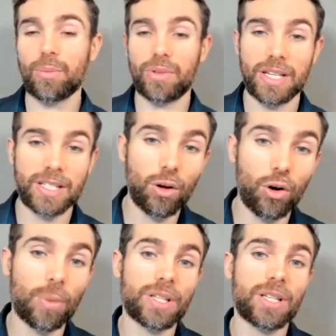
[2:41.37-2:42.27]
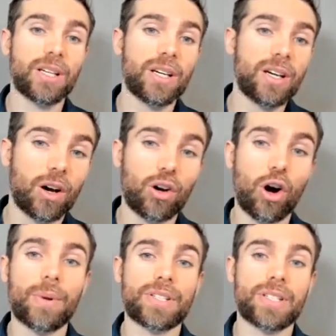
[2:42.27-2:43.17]
But they're still orbiting a
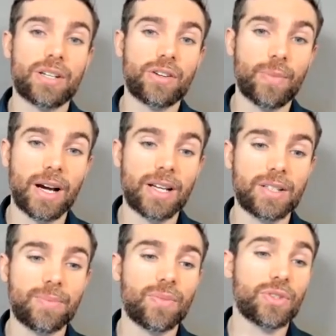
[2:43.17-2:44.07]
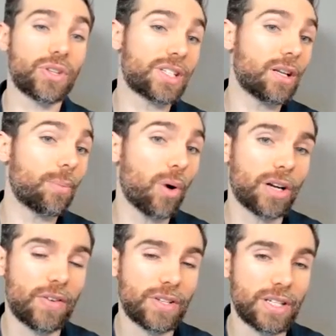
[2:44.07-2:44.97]
common centre of mass. So they're still a
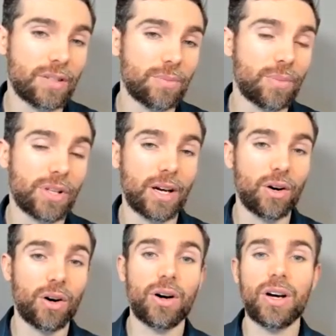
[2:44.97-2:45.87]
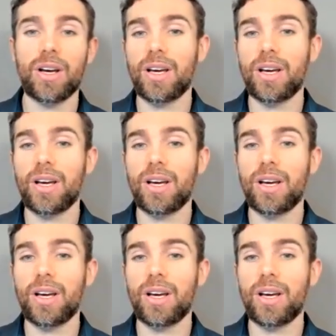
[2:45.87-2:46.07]
binary system, but they are